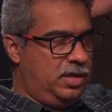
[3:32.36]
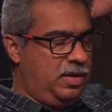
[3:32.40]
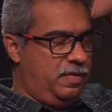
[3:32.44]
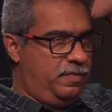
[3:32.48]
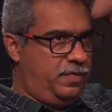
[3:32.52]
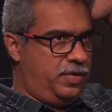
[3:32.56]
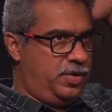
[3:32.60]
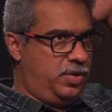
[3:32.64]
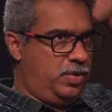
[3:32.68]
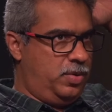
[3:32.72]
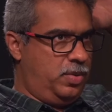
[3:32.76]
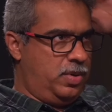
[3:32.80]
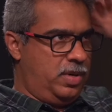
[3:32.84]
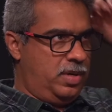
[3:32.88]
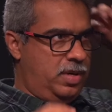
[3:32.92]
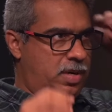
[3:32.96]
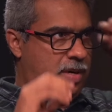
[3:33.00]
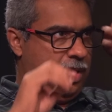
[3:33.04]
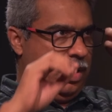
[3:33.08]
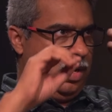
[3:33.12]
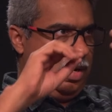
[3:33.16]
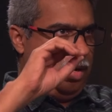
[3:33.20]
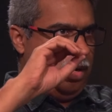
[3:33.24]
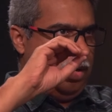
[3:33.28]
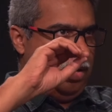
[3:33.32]
gives you
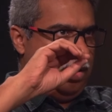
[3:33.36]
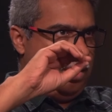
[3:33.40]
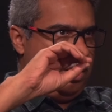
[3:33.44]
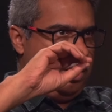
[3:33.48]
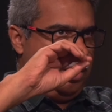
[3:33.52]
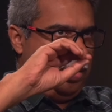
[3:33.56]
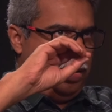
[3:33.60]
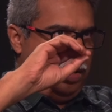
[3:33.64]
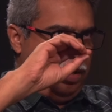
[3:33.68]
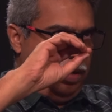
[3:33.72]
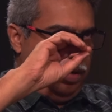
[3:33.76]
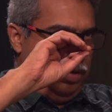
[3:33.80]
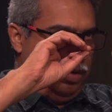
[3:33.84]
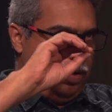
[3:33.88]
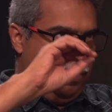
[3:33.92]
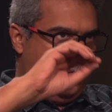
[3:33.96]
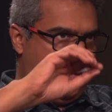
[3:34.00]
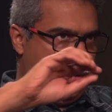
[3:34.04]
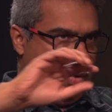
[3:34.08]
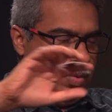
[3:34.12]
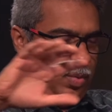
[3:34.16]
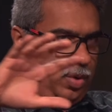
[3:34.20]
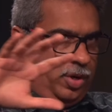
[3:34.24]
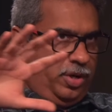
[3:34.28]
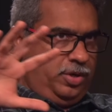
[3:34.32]
gives
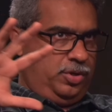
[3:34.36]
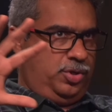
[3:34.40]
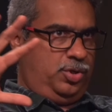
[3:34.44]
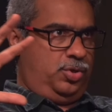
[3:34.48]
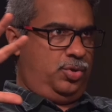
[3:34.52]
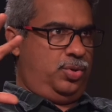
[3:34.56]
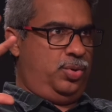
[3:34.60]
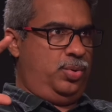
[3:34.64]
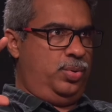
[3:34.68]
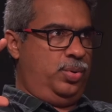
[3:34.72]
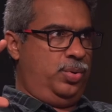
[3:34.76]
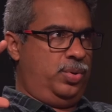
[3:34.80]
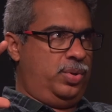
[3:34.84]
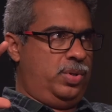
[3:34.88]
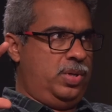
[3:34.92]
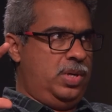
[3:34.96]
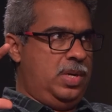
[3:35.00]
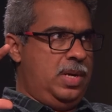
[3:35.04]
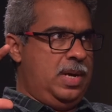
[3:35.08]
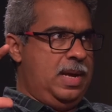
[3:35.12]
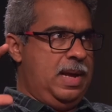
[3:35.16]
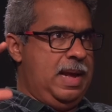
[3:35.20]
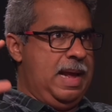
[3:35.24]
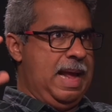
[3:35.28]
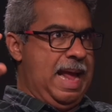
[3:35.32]
you what is truth,
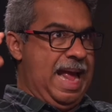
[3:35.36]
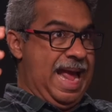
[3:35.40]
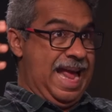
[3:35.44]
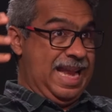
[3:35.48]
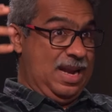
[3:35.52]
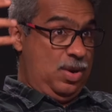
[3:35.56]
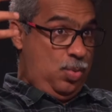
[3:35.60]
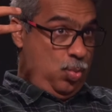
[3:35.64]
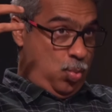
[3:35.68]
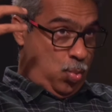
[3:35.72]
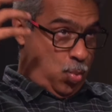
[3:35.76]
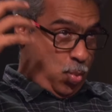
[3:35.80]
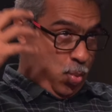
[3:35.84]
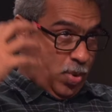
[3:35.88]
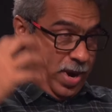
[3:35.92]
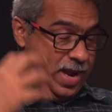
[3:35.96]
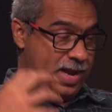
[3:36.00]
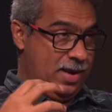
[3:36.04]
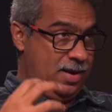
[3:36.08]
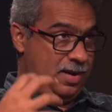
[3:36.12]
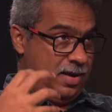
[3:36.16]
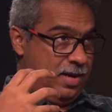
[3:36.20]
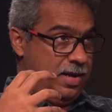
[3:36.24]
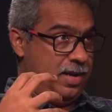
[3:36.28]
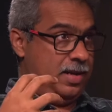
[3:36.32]
and
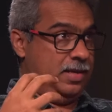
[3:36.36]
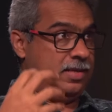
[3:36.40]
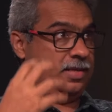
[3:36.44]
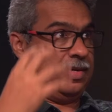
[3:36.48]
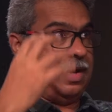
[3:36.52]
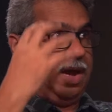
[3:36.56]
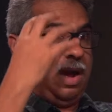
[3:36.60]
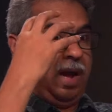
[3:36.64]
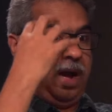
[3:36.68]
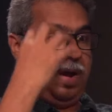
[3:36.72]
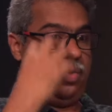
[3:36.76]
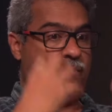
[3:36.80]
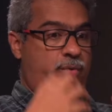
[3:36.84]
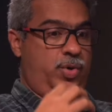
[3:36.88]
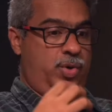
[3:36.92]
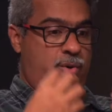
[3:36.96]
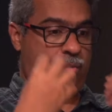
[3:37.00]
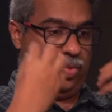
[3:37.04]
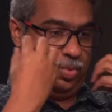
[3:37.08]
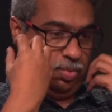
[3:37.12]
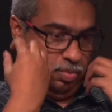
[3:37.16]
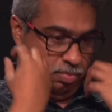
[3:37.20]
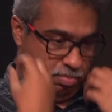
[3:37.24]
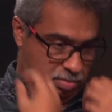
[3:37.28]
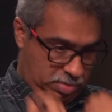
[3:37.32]
will is how
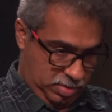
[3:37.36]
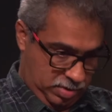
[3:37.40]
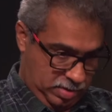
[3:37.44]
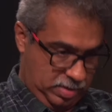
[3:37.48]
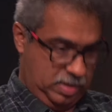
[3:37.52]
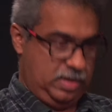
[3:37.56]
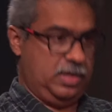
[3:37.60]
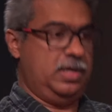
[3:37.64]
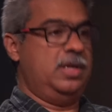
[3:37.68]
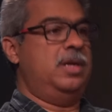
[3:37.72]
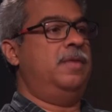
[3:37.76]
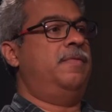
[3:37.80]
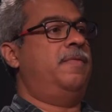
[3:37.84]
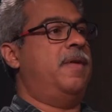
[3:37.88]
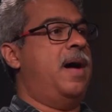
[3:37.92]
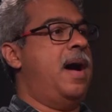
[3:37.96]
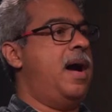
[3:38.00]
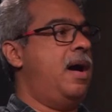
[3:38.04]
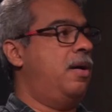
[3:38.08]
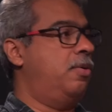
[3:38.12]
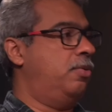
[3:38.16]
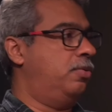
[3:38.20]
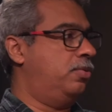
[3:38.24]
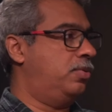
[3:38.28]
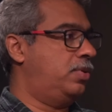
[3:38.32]
you live
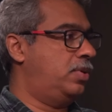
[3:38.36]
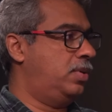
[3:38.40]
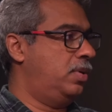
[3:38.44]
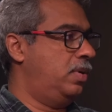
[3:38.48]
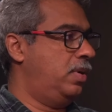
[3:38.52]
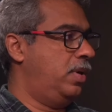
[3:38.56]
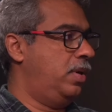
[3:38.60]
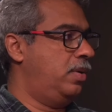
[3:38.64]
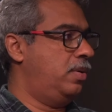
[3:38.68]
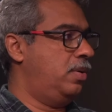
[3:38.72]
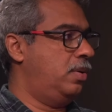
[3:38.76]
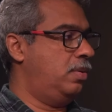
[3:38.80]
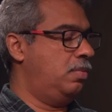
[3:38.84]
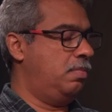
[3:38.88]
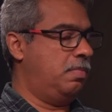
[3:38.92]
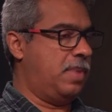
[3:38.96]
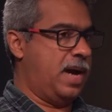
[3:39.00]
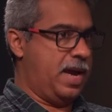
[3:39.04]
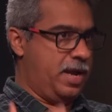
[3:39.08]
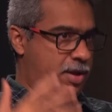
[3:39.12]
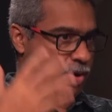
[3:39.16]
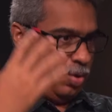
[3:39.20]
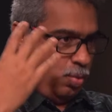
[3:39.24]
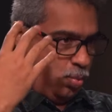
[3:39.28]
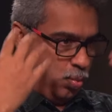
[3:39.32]
out. By
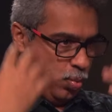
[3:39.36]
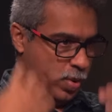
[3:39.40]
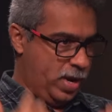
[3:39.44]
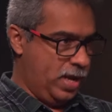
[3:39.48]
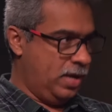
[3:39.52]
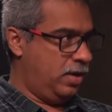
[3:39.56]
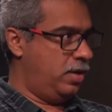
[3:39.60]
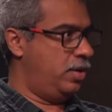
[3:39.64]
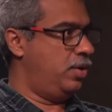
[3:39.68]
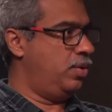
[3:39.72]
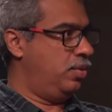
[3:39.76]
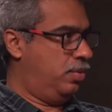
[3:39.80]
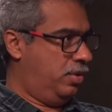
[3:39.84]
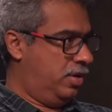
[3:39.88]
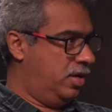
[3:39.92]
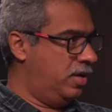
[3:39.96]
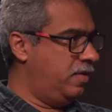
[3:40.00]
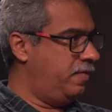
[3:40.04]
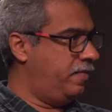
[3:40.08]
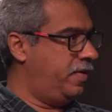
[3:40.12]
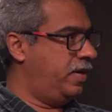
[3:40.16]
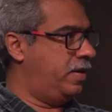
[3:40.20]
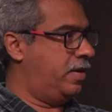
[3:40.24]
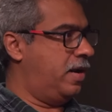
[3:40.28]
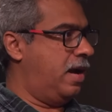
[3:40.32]
your will, you
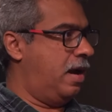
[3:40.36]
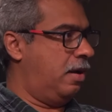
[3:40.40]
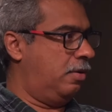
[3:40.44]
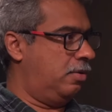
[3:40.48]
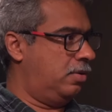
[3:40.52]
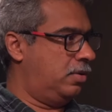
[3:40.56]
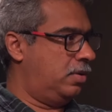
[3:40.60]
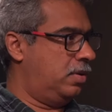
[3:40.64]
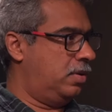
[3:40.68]
live it out.